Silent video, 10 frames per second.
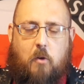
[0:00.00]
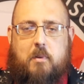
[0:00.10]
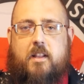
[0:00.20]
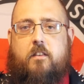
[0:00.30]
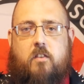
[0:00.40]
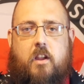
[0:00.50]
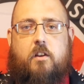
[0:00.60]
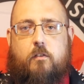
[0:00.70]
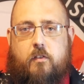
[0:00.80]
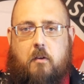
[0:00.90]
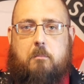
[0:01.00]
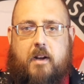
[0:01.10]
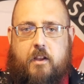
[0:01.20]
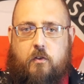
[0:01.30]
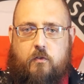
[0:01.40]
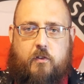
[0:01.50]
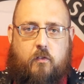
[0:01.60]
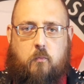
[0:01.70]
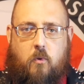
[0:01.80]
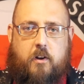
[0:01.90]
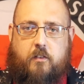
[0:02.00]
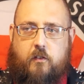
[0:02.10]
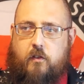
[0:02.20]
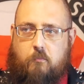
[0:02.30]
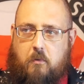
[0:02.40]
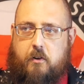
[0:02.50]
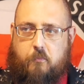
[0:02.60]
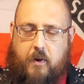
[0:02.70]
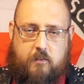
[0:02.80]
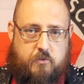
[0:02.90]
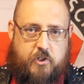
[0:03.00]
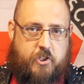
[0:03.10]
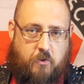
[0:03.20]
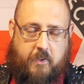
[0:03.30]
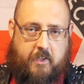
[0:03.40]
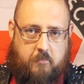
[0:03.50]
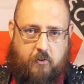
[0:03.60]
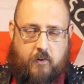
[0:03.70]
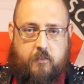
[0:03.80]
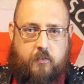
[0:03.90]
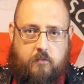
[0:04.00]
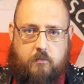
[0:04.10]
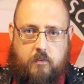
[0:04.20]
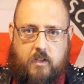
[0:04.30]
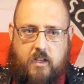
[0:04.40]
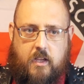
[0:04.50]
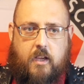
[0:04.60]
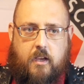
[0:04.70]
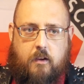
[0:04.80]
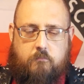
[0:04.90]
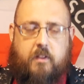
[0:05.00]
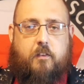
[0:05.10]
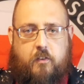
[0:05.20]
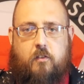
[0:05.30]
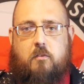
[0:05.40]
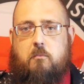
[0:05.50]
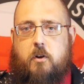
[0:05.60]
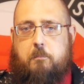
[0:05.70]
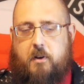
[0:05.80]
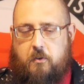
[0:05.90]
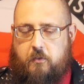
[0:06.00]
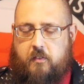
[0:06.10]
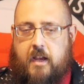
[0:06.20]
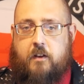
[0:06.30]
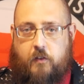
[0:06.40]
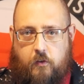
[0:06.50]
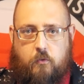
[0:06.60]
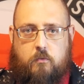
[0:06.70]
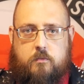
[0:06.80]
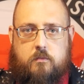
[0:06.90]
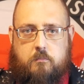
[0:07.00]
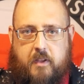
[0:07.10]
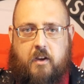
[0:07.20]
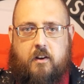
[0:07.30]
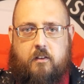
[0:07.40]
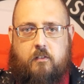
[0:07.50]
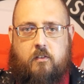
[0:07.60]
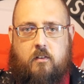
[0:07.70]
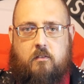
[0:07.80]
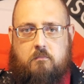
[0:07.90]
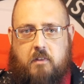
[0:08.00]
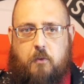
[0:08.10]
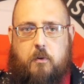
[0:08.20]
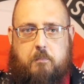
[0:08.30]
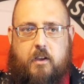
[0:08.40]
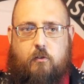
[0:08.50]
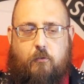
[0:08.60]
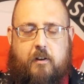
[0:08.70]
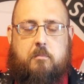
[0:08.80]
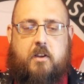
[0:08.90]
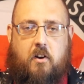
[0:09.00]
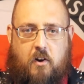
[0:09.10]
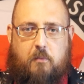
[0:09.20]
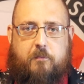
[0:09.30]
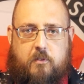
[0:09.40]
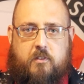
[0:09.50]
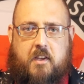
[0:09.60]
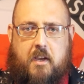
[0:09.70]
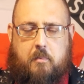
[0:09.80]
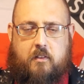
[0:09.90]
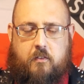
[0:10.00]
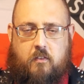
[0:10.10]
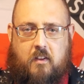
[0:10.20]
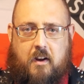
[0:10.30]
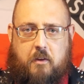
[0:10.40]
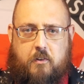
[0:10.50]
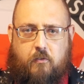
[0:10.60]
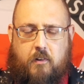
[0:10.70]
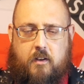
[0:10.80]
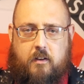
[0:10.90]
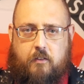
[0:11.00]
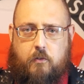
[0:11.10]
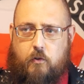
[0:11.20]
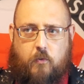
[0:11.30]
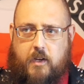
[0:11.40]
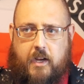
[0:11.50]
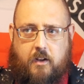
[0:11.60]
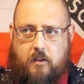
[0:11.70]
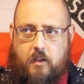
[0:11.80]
But let's say you're somebody who just wanted to run around shooting immigrants. Now, the system would oppose that too, because it would be incredibly harmful to capitalist society. It would create